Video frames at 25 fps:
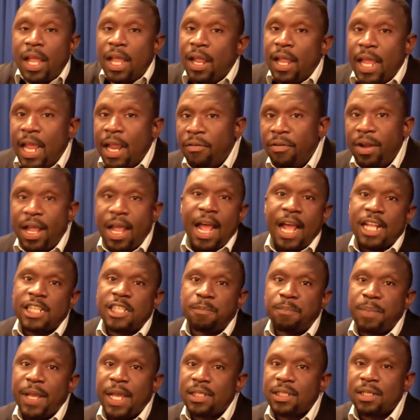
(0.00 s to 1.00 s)
every
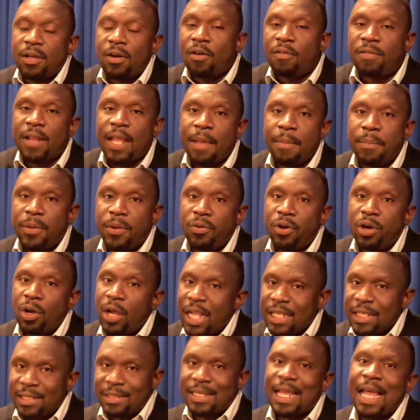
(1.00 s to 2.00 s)
aspect of Liberia,
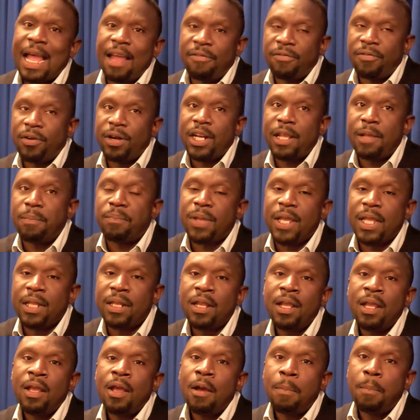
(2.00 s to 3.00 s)
aside from it being
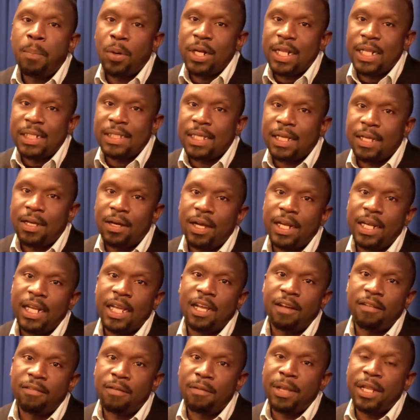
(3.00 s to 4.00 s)
political and the
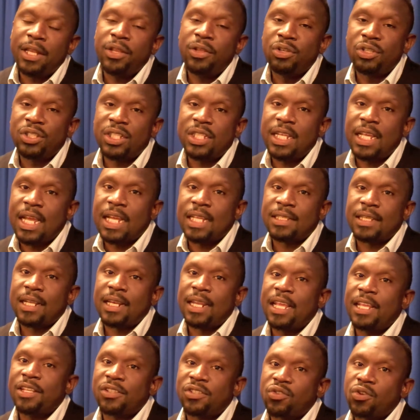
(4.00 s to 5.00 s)
government using it as an
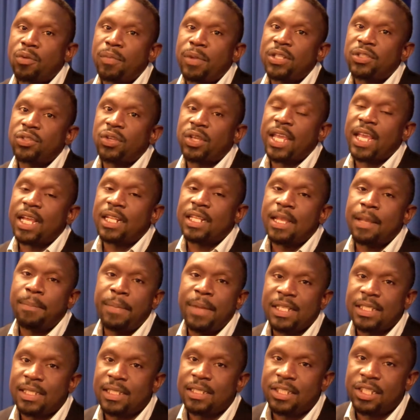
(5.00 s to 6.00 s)
instrument to get their
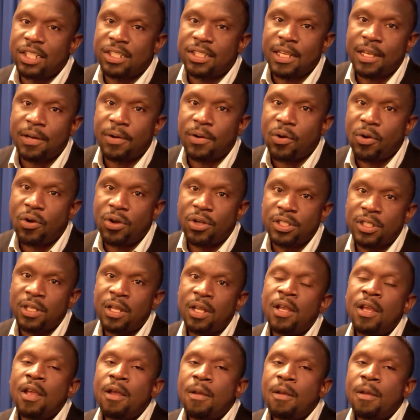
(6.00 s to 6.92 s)
messages across.